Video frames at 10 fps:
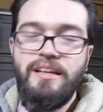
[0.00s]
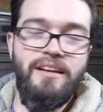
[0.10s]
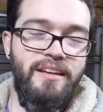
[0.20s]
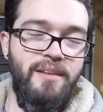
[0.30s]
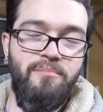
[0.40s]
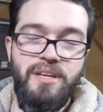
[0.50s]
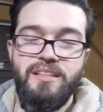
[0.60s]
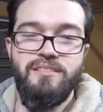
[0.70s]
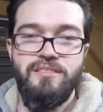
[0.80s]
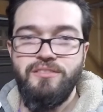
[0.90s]
It
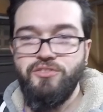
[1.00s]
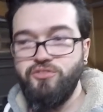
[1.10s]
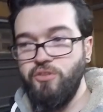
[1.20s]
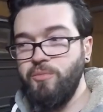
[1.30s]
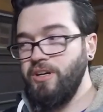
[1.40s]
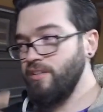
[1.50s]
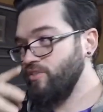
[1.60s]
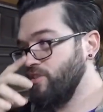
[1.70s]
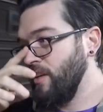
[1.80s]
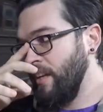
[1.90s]
means so
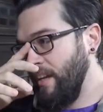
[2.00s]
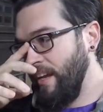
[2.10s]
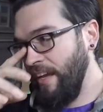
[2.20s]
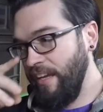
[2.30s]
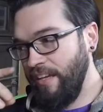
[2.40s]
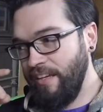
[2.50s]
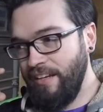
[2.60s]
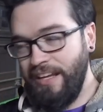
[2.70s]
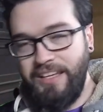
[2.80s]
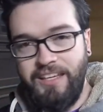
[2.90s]
much. And
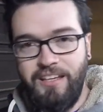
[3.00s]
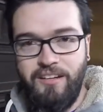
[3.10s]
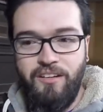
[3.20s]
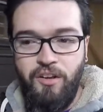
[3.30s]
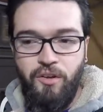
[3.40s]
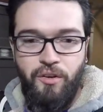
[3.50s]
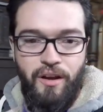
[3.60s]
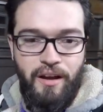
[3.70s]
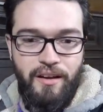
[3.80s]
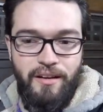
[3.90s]
again,
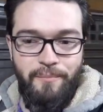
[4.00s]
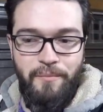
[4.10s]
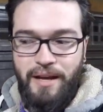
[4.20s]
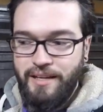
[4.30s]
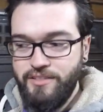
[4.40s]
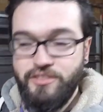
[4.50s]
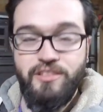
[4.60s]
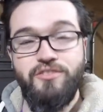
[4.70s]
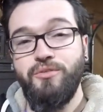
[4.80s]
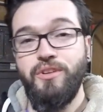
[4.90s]
um, I just
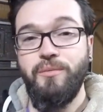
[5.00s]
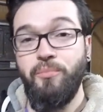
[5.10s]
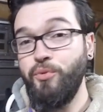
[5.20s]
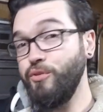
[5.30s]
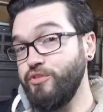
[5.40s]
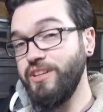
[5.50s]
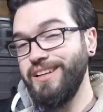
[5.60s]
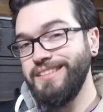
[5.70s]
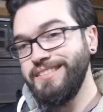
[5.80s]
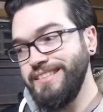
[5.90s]
enjoy producing
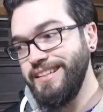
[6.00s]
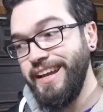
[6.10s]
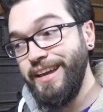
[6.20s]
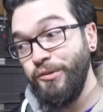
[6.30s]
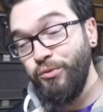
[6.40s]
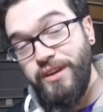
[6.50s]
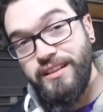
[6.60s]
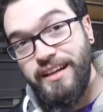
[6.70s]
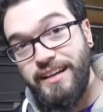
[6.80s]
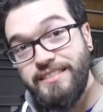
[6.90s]
content and
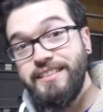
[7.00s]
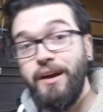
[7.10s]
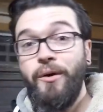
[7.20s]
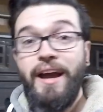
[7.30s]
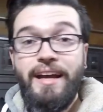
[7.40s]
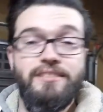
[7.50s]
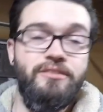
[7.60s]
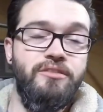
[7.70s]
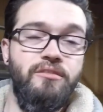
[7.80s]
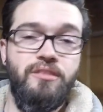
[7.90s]
realize that as I was
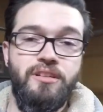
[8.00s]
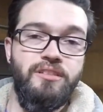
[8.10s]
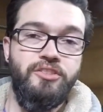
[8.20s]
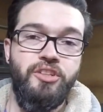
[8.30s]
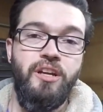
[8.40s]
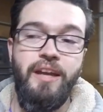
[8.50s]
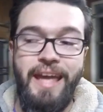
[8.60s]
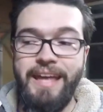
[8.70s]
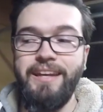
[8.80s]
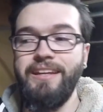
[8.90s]
on lunch
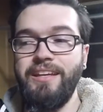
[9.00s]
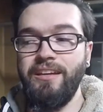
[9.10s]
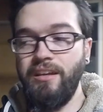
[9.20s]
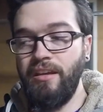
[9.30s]
editing